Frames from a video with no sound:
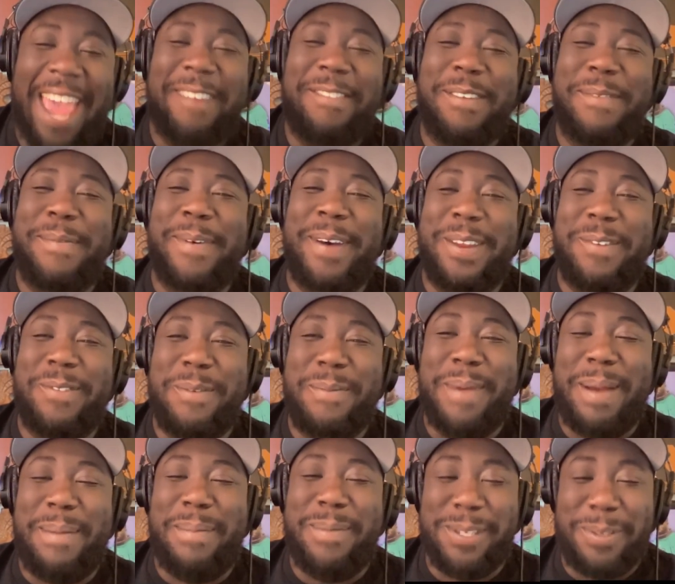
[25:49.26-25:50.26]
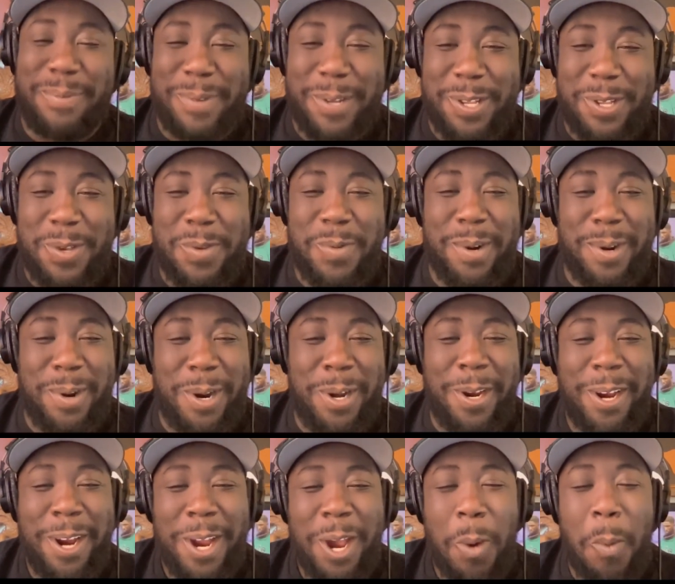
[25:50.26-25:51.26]
Everybody remembers when you were
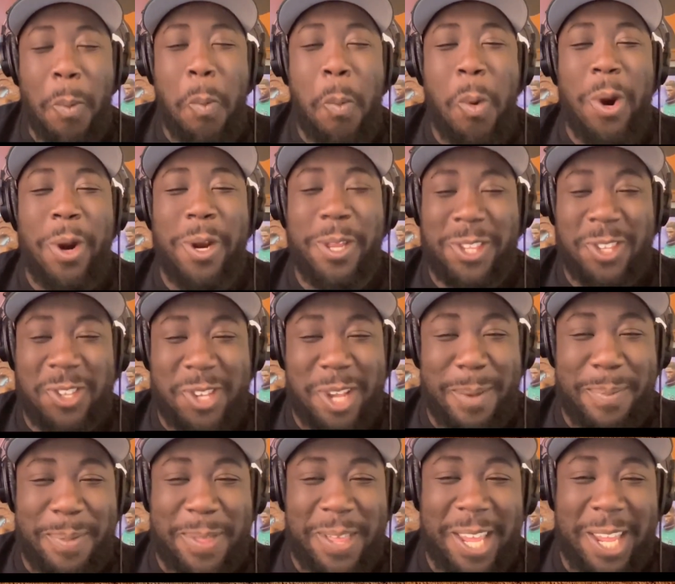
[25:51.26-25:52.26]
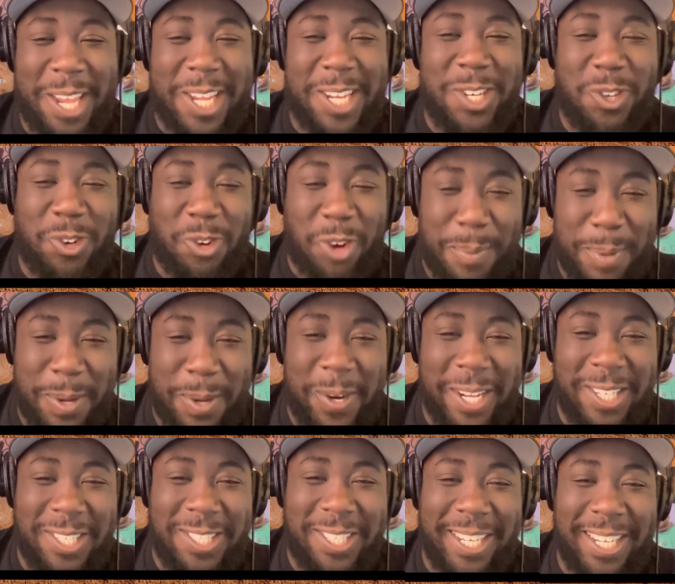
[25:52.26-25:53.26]
worth something,
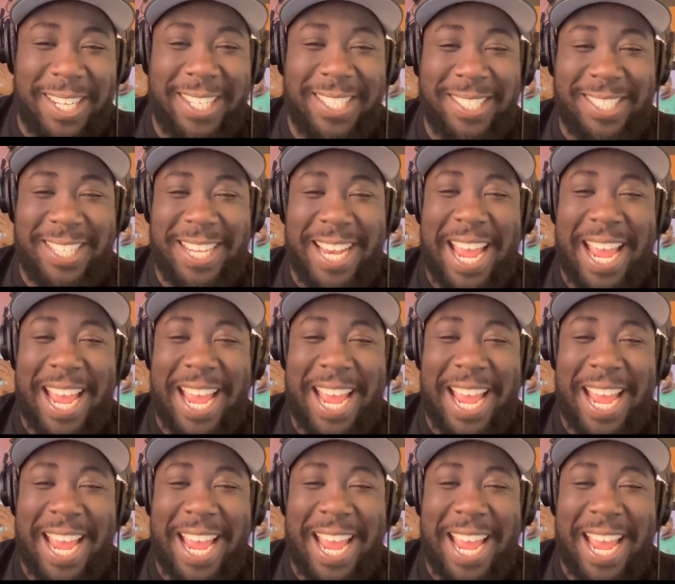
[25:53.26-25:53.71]
contributing to us.